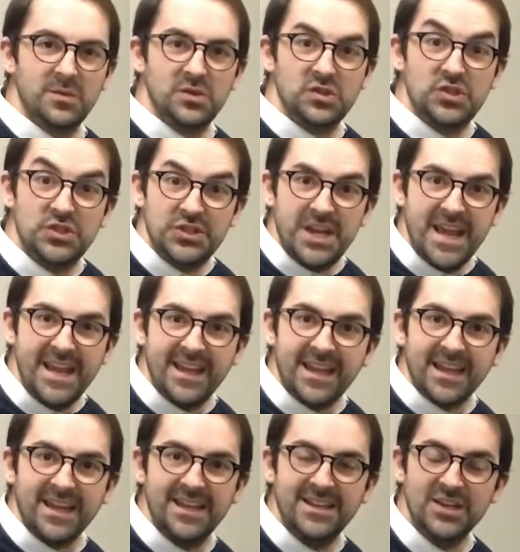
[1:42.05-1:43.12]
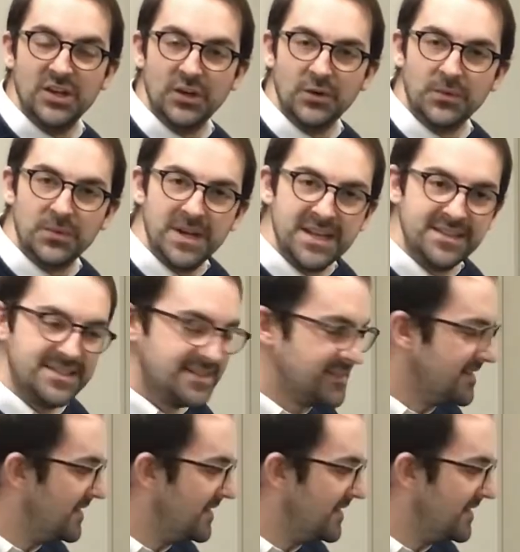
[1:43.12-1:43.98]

shake in your wrist,